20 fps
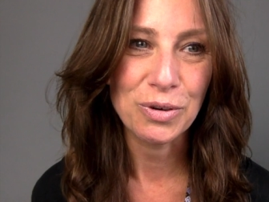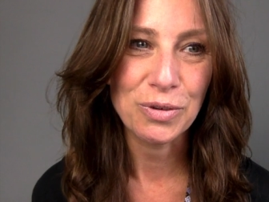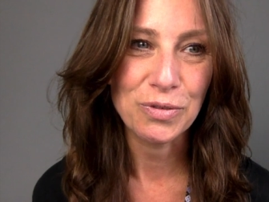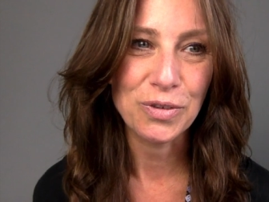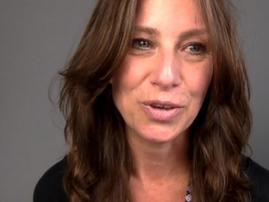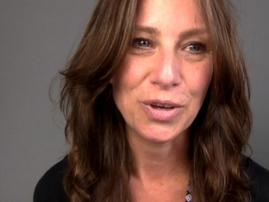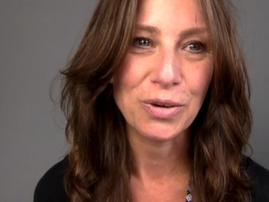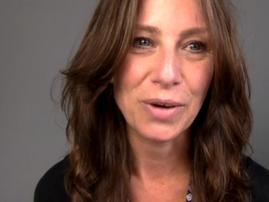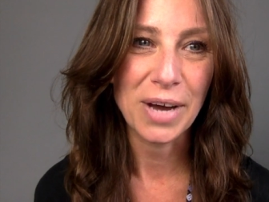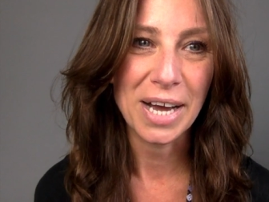for
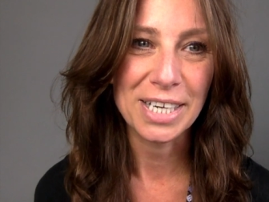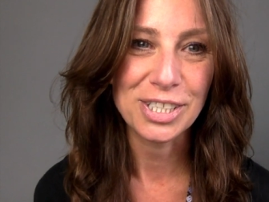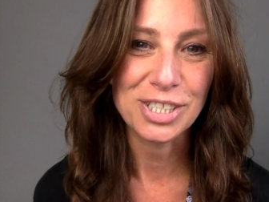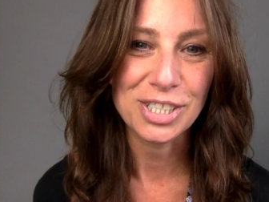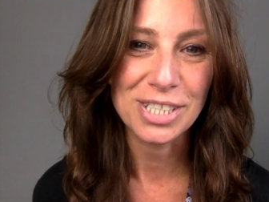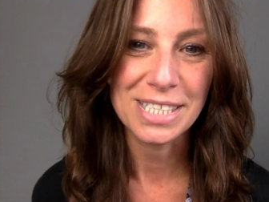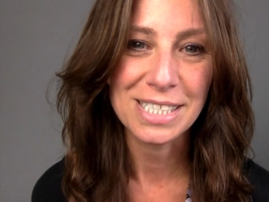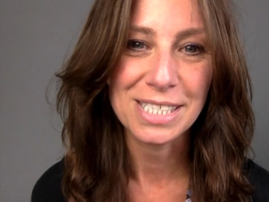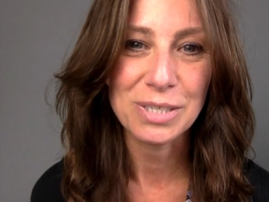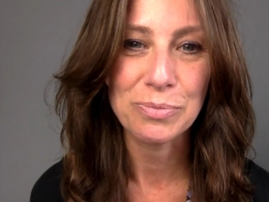your
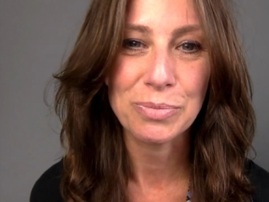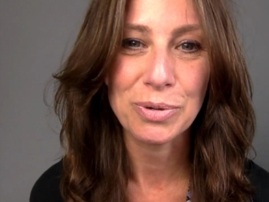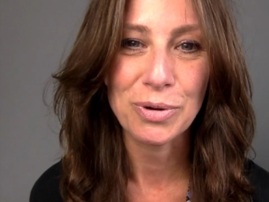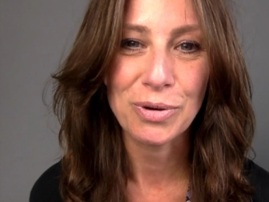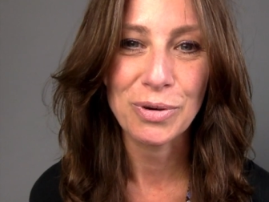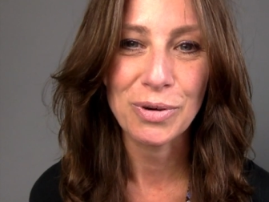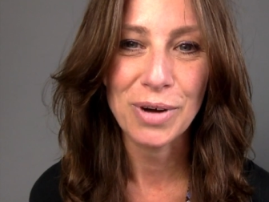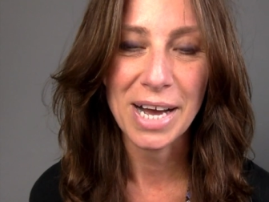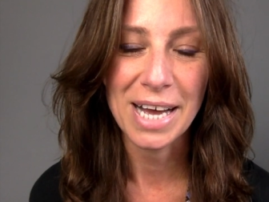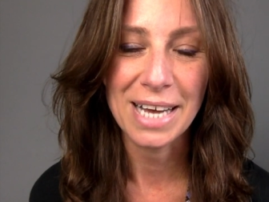energy,
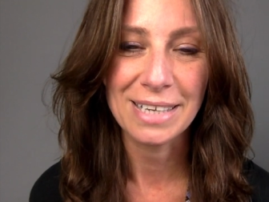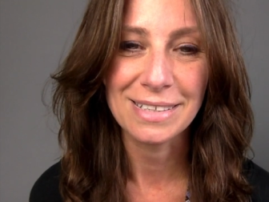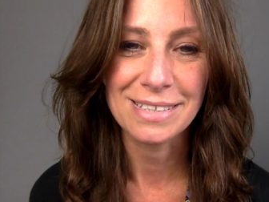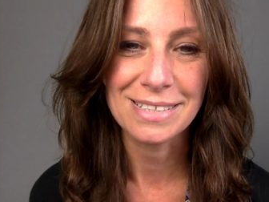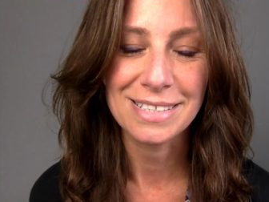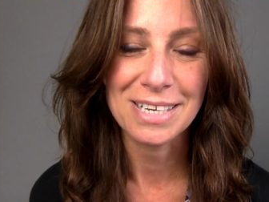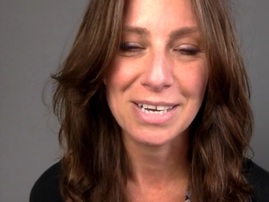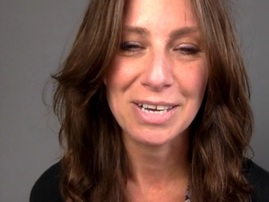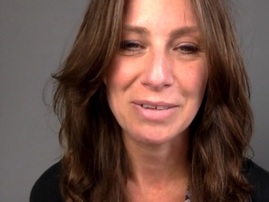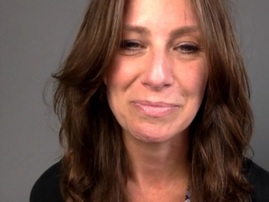support
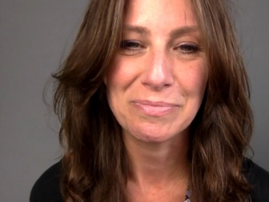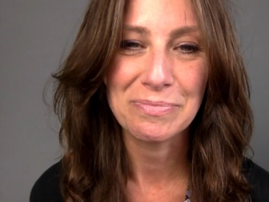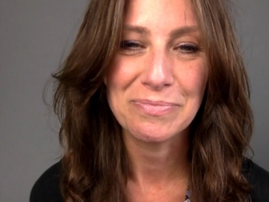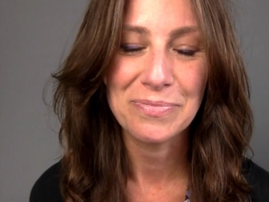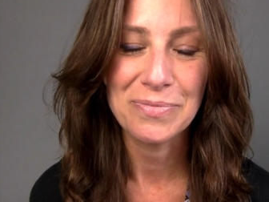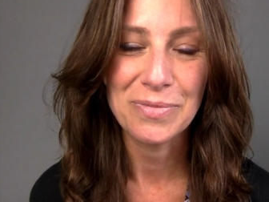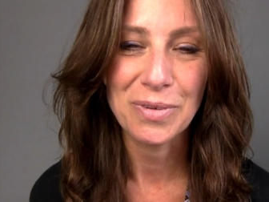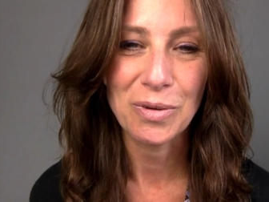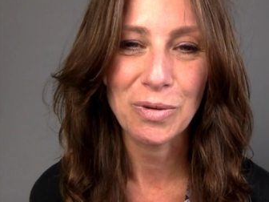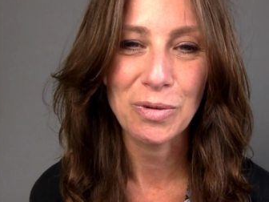and
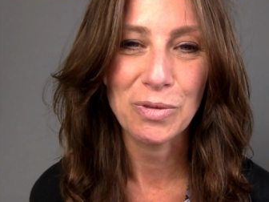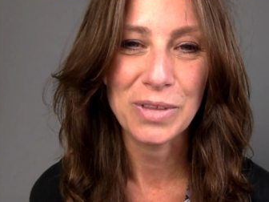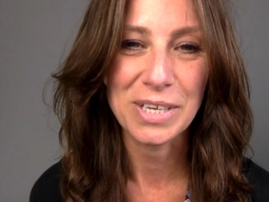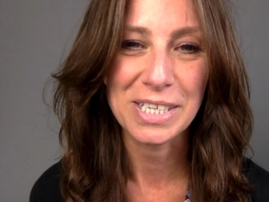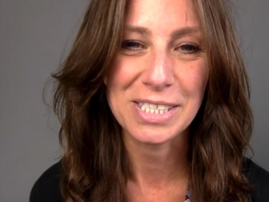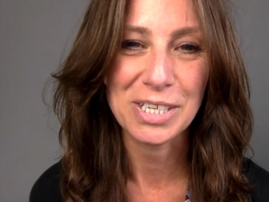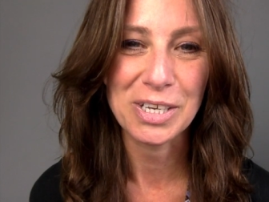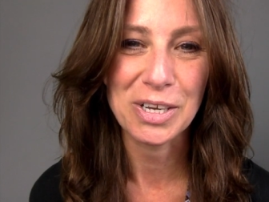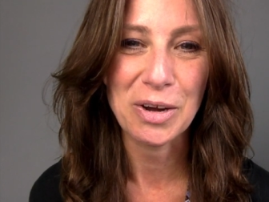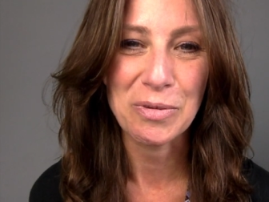all
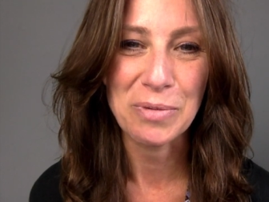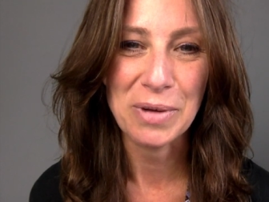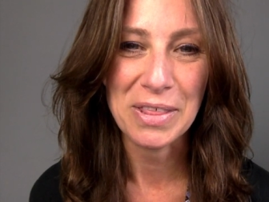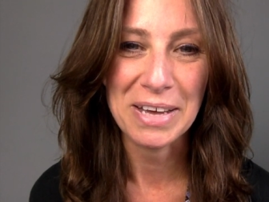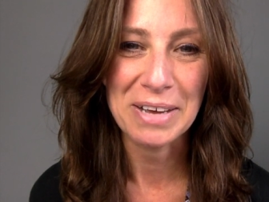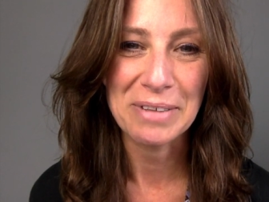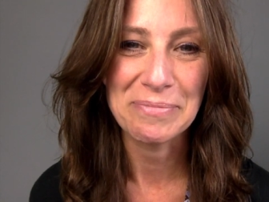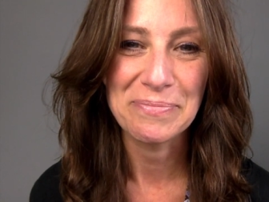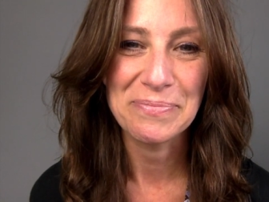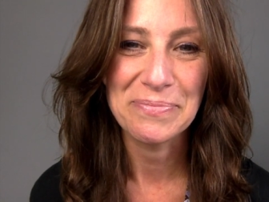things that go with
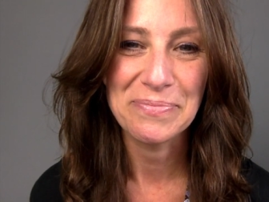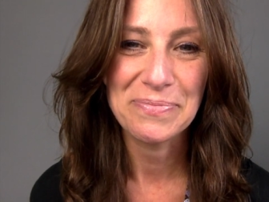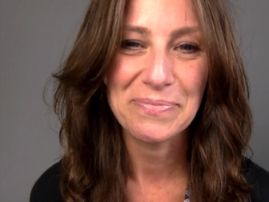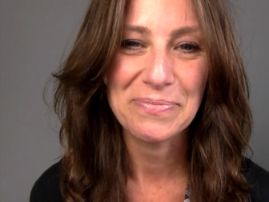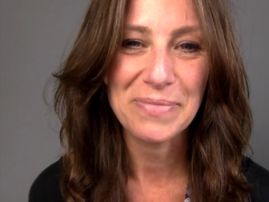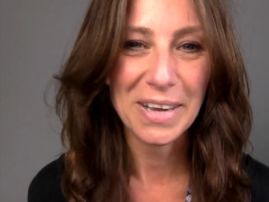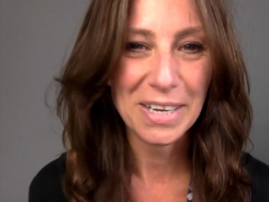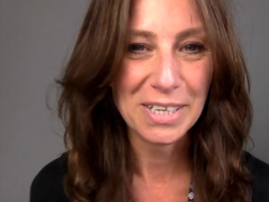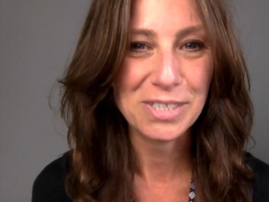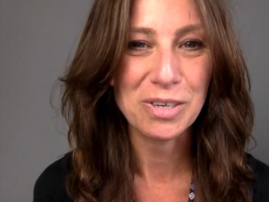it.
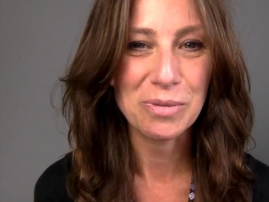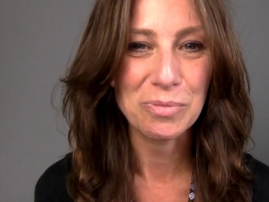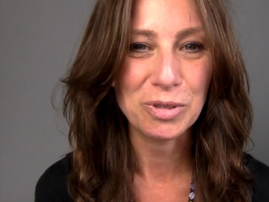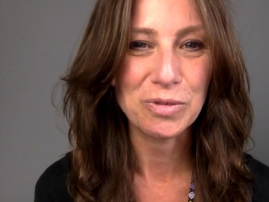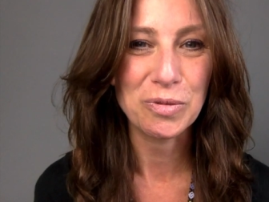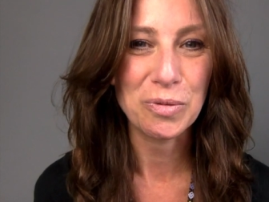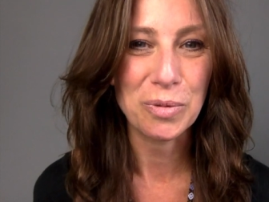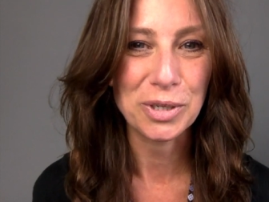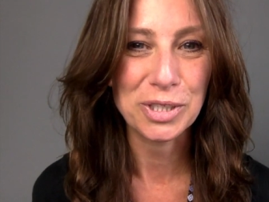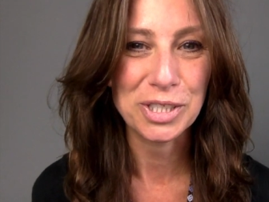Thank you so much
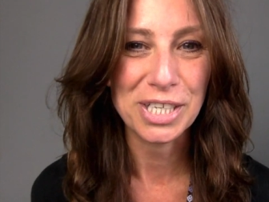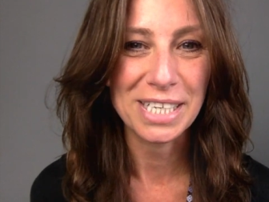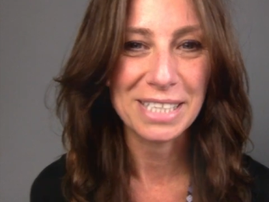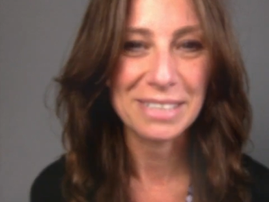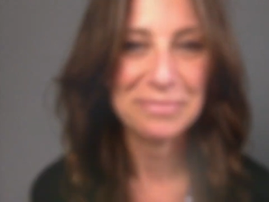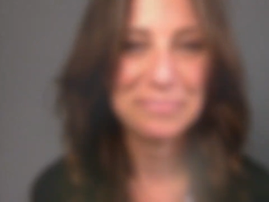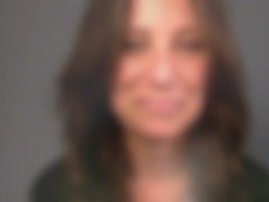for watching.